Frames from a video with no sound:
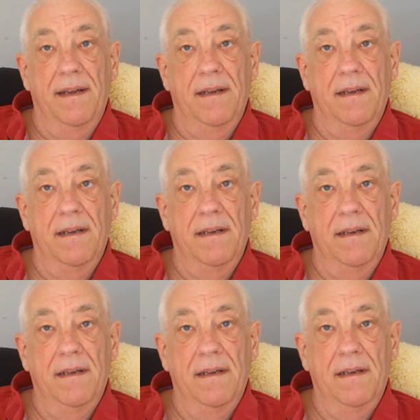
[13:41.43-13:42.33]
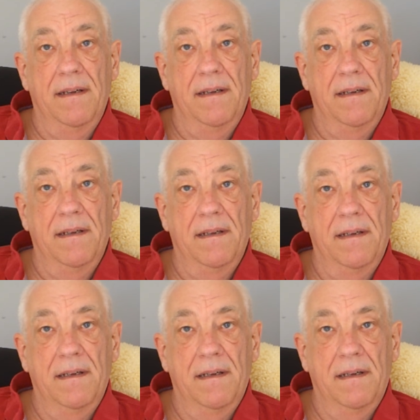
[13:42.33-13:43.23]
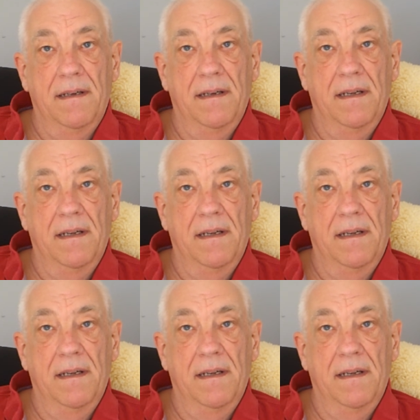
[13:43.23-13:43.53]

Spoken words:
(silence)